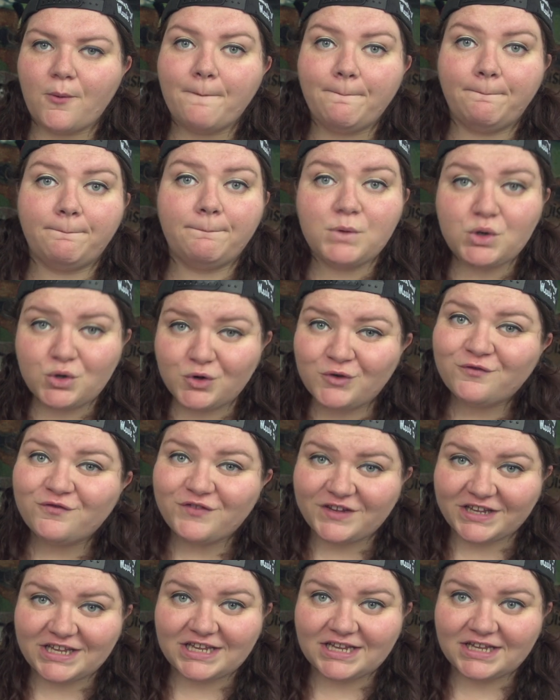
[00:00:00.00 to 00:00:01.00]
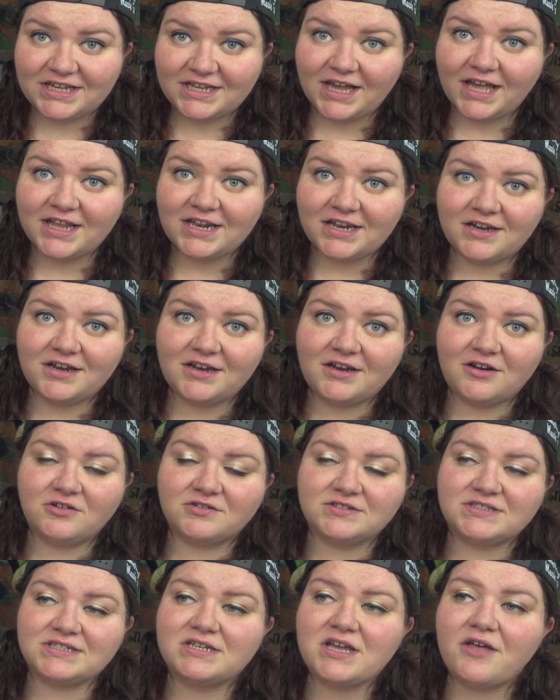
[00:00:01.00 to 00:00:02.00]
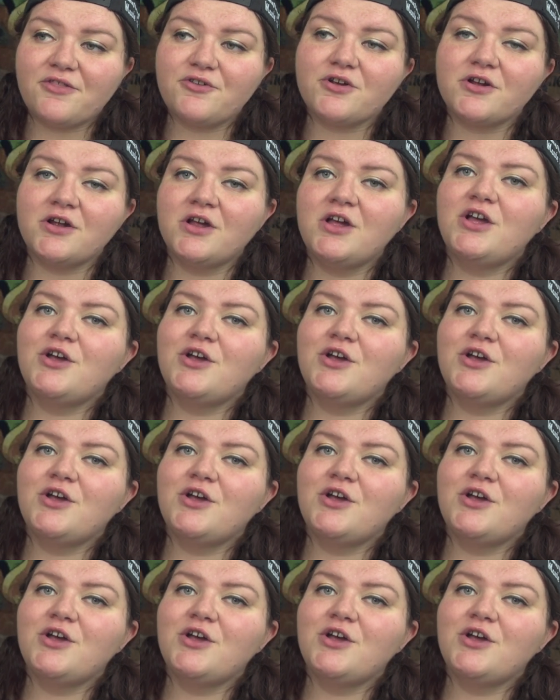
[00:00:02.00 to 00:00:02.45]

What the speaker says: movie, edited all together,